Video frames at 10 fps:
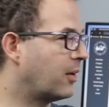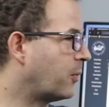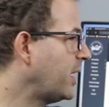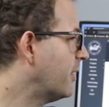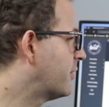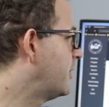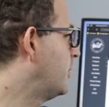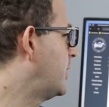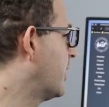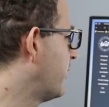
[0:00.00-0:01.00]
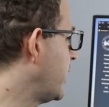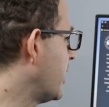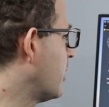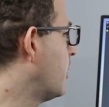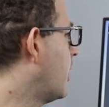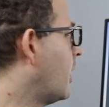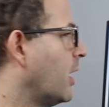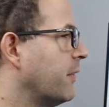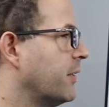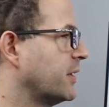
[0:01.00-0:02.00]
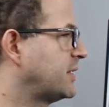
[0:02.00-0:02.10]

We have did a video on the